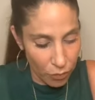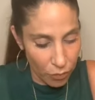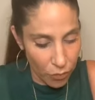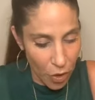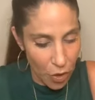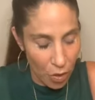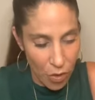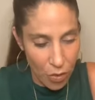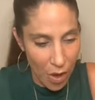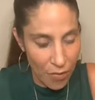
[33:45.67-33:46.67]
You know,
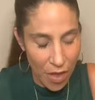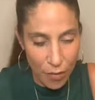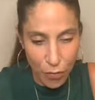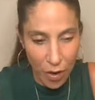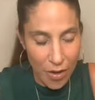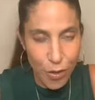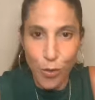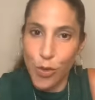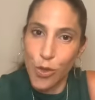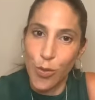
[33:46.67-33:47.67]
you have that friend
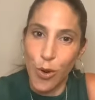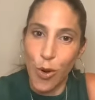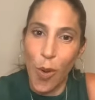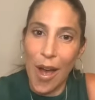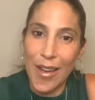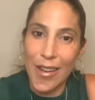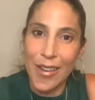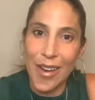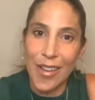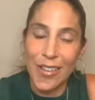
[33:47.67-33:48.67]
who's super
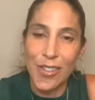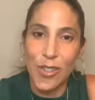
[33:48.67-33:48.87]
quiet and